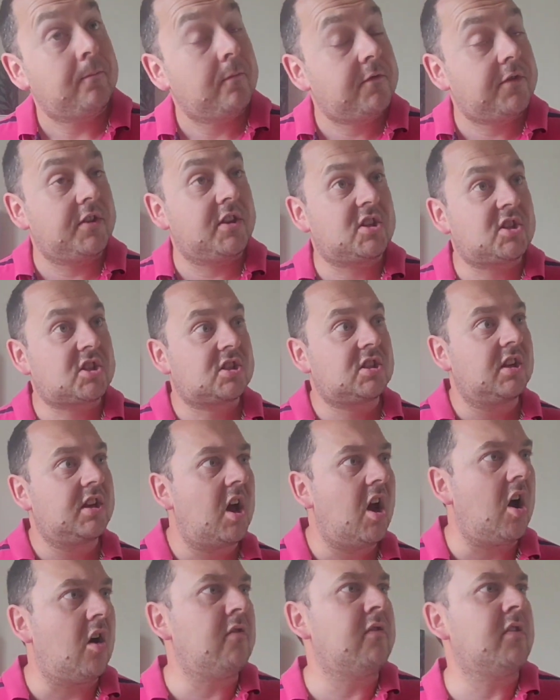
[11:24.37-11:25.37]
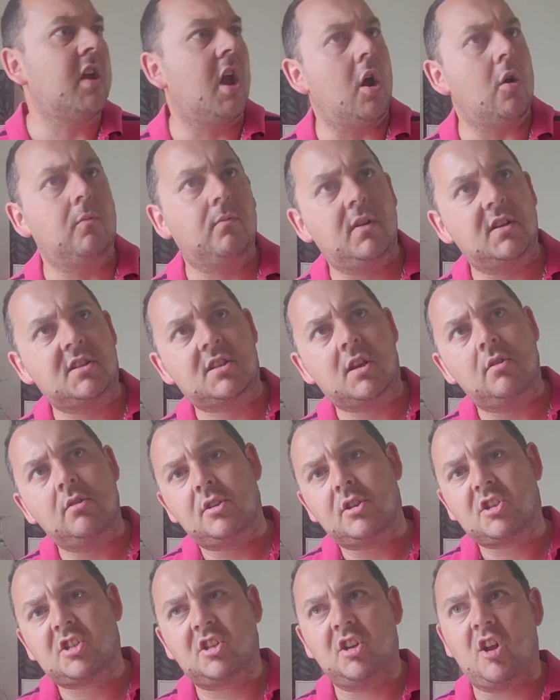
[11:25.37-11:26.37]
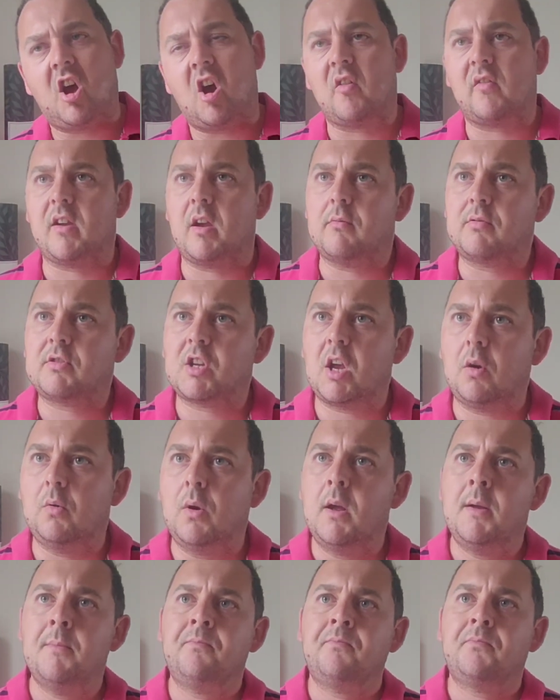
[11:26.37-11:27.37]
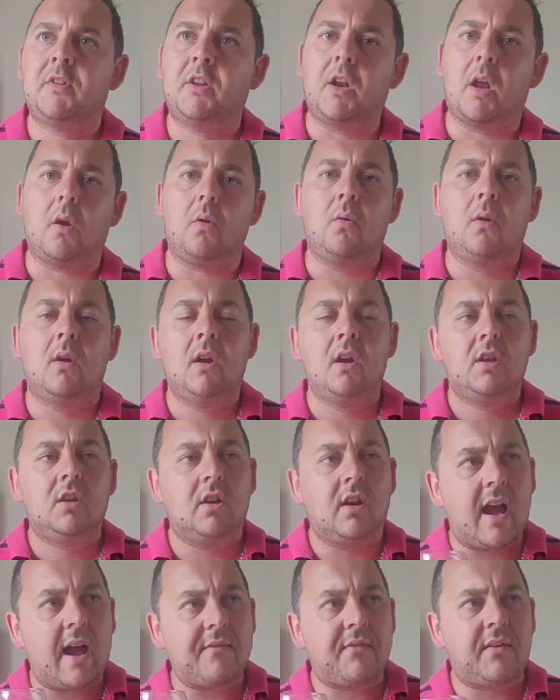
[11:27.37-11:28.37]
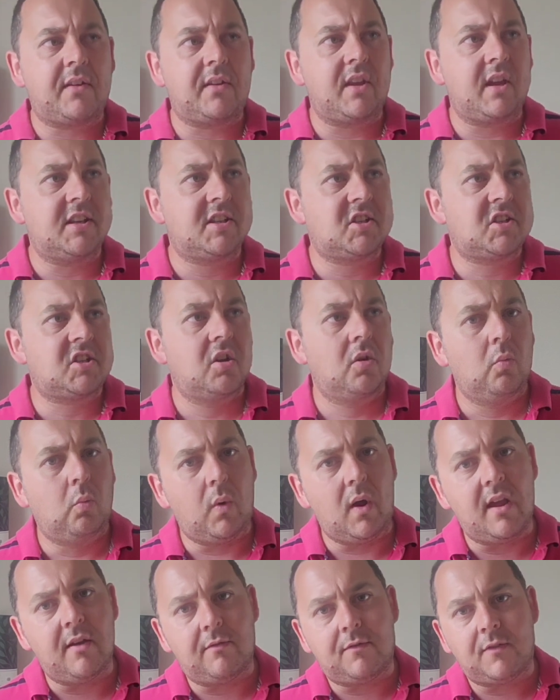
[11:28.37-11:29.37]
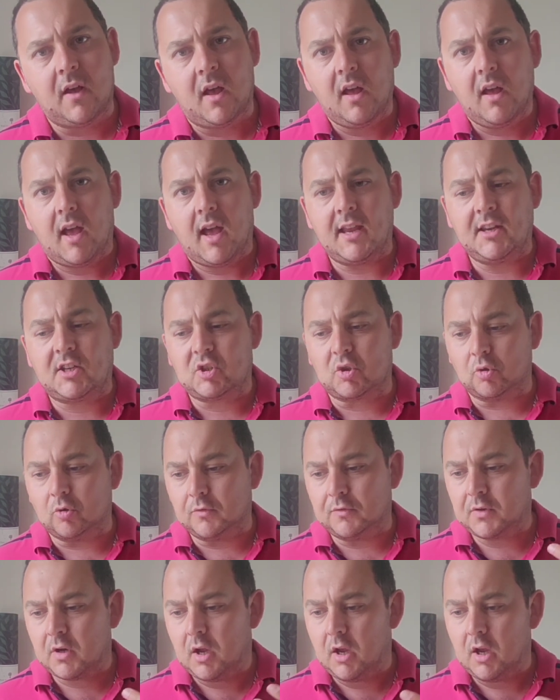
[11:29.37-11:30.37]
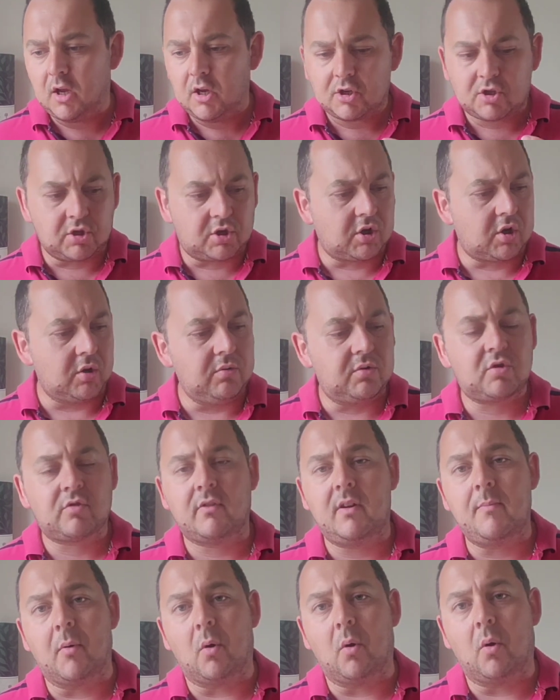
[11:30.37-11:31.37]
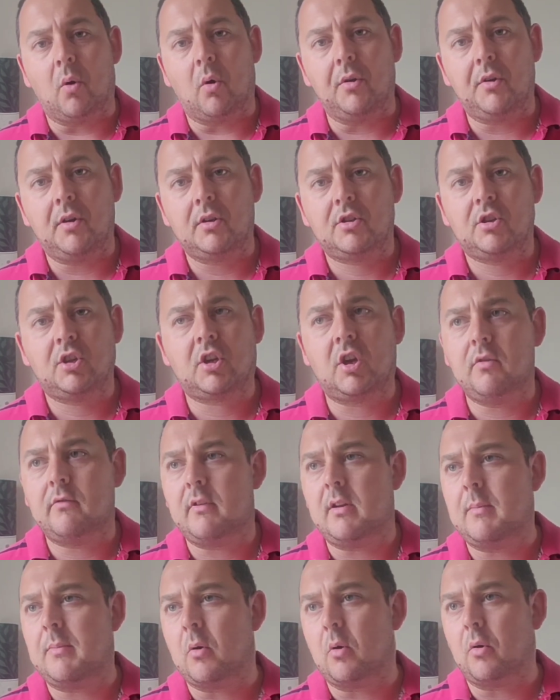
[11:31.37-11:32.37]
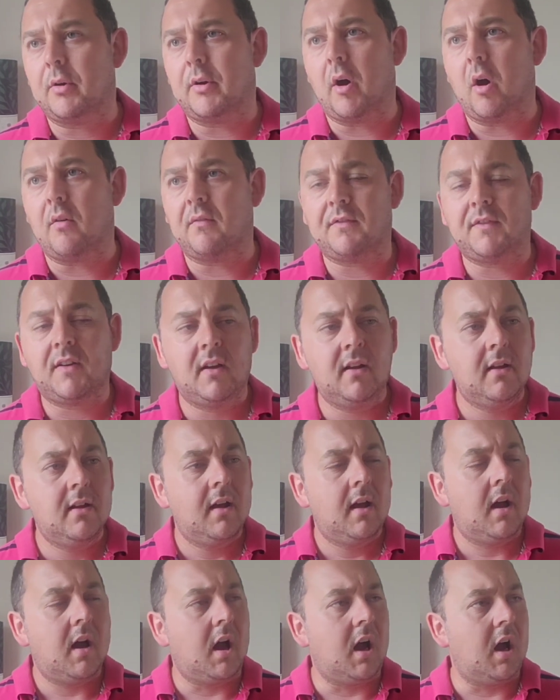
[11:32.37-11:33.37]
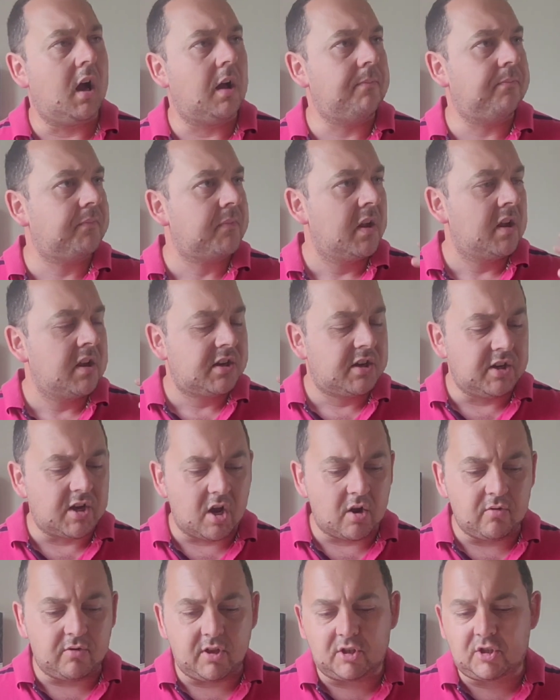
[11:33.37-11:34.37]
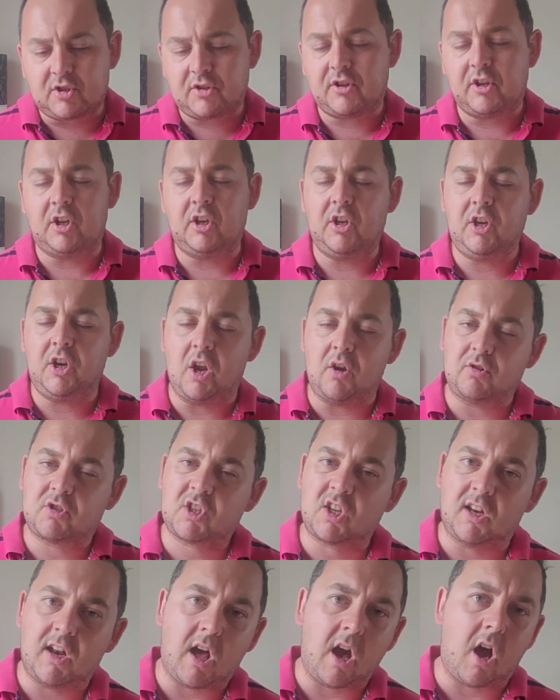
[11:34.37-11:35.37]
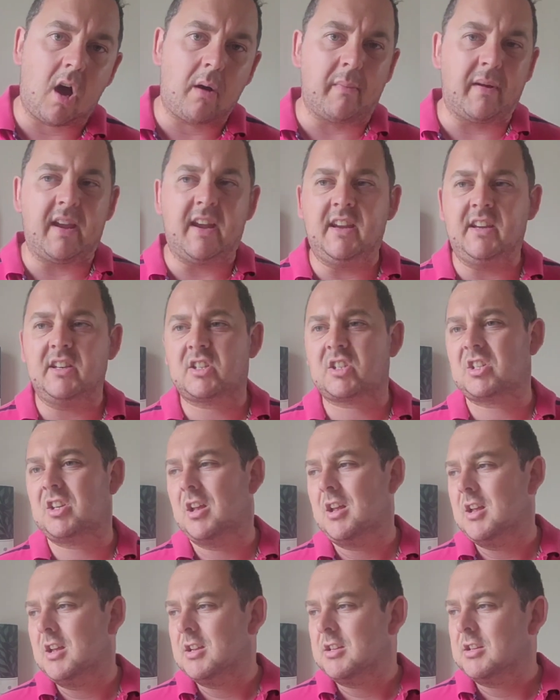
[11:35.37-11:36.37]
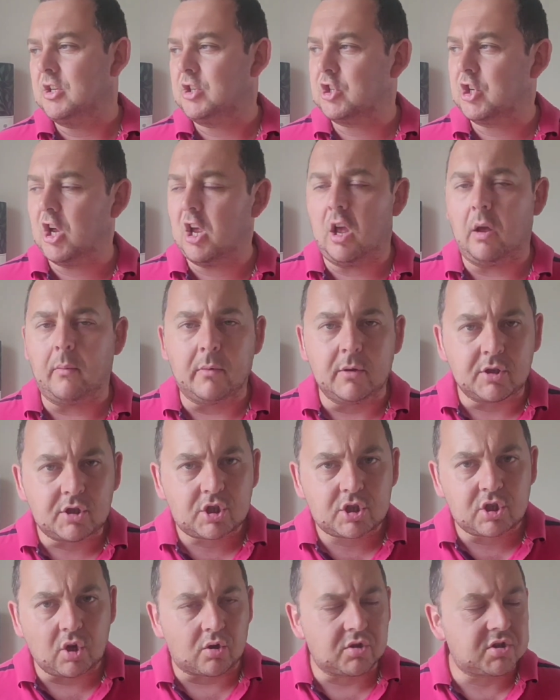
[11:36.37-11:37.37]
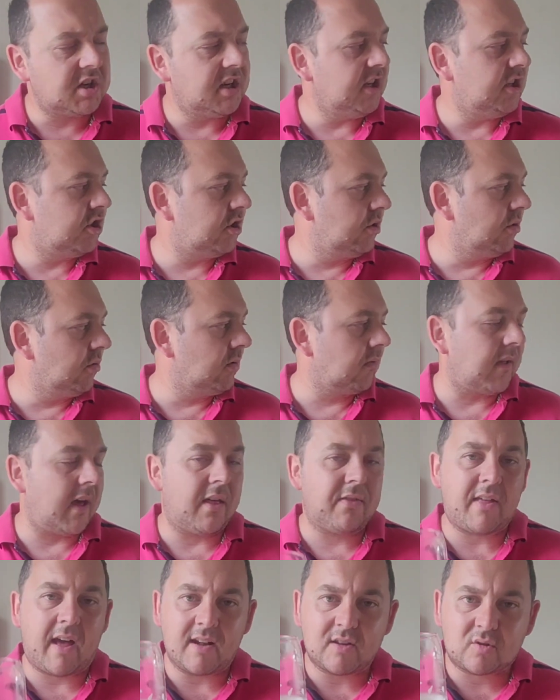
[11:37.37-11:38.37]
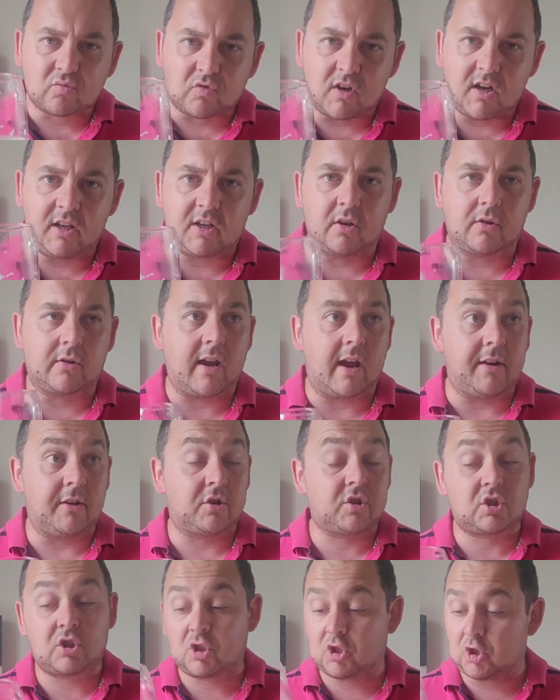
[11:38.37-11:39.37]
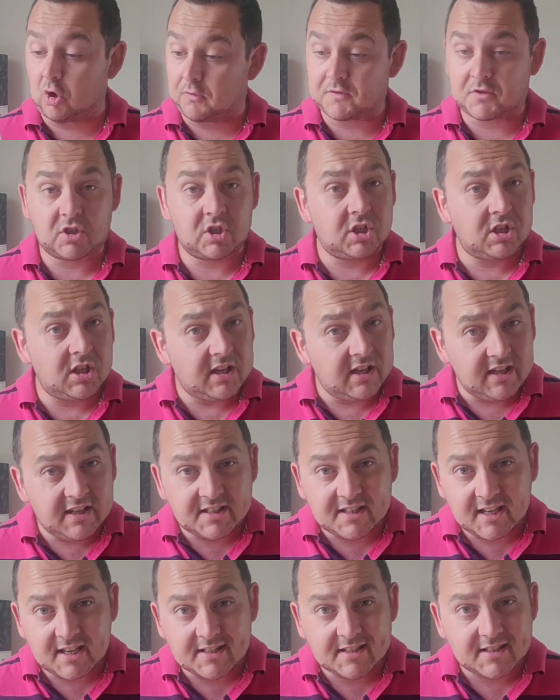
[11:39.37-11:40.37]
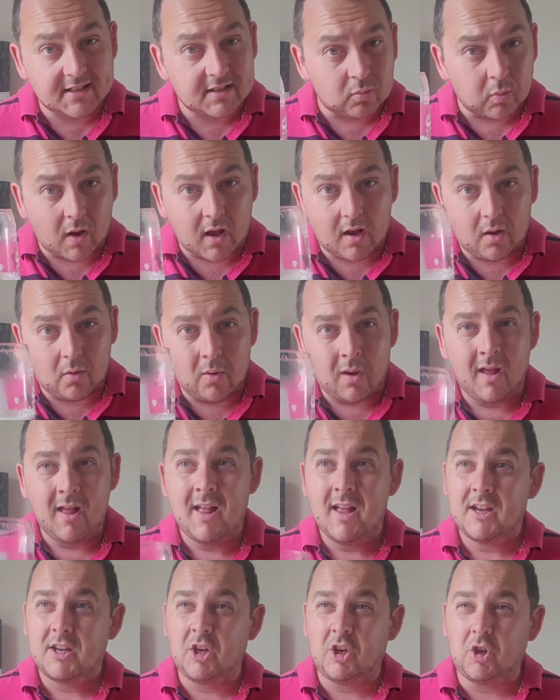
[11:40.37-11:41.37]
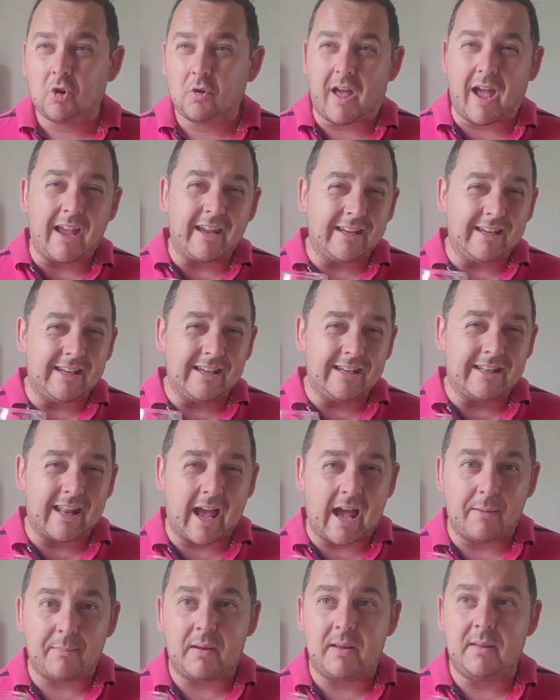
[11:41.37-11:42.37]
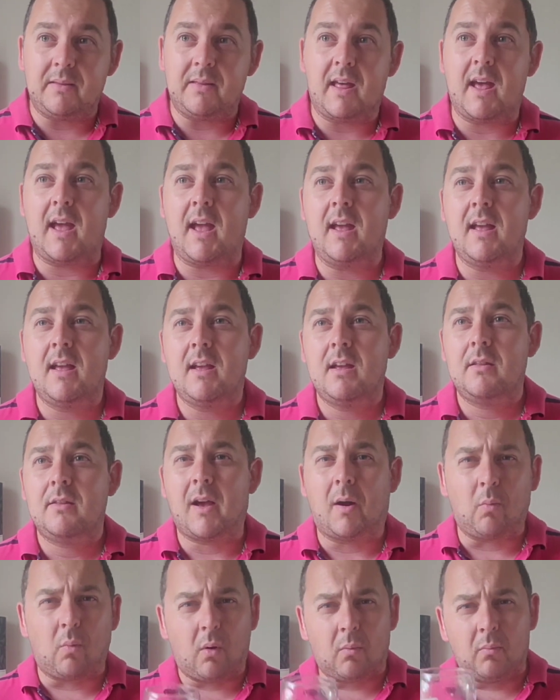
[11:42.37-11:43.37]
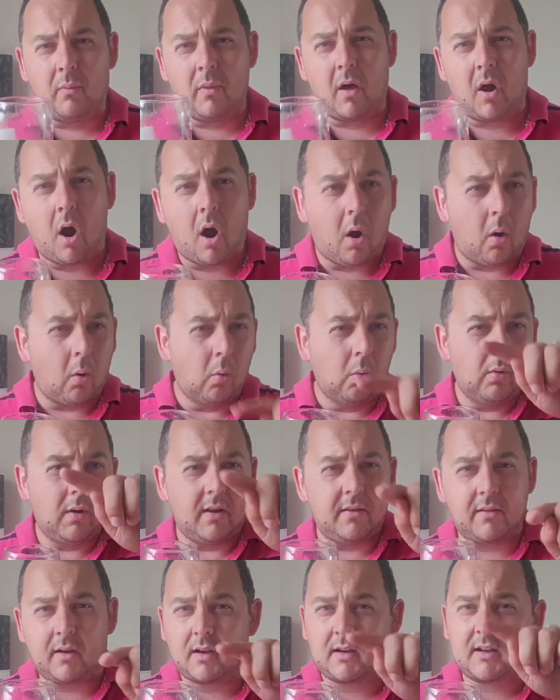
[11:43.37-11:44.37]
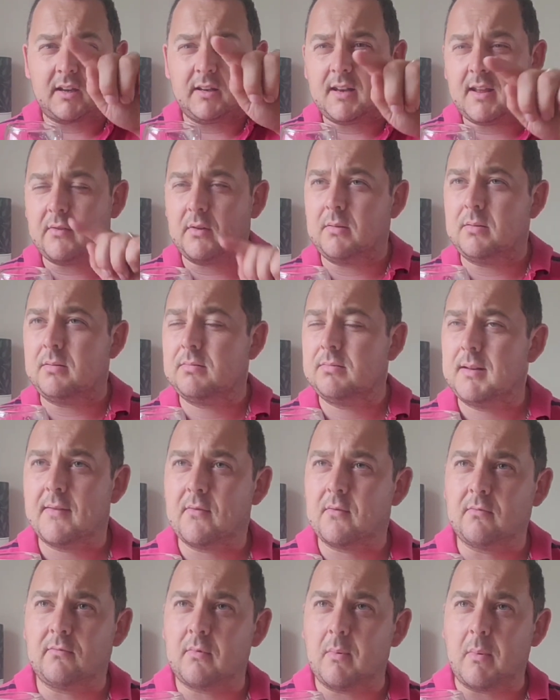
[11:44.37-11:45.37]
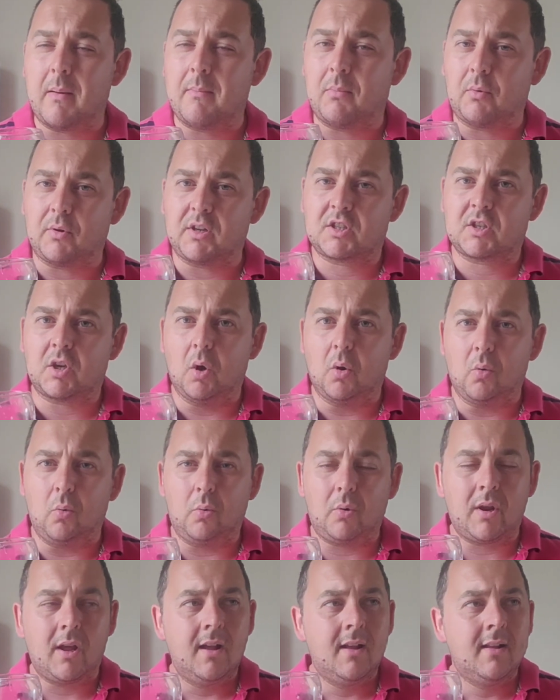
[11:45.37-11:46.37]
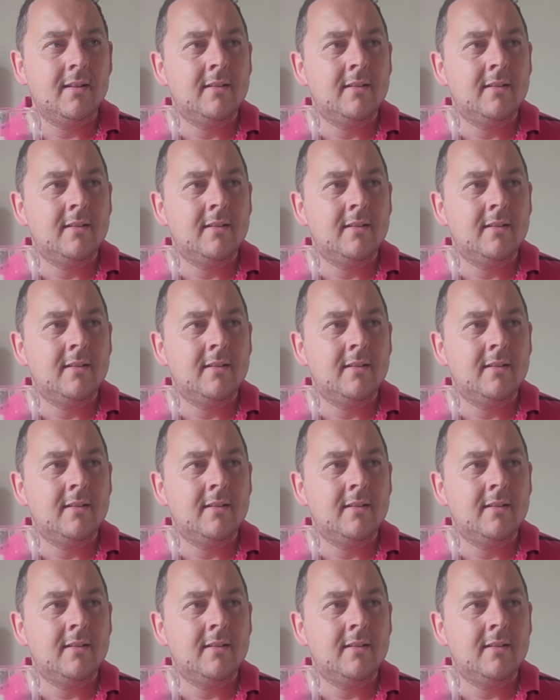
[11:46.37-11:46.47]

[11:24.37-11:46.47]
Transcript: For the scenario, let's go to the scenario. So, you know, you're having this with a sort of charcuterie board of, you know, the salamis, your German sausage and all of that. That's really good going. Soft cheeses as well. And you've got that Edam in there, that one with a hole in that I can never remember what it's called.